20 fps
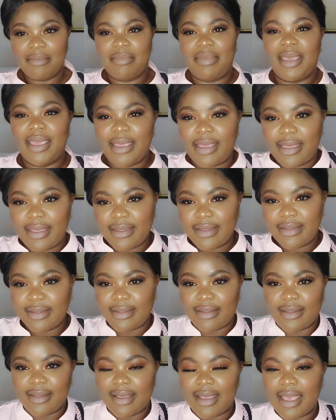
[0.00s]
back
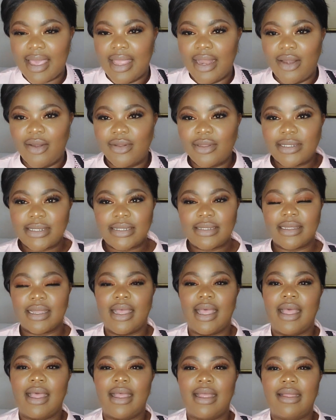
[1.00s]
I lost
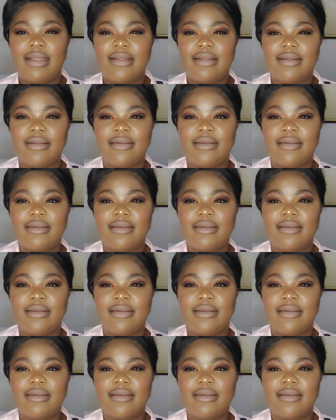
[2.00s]
uh,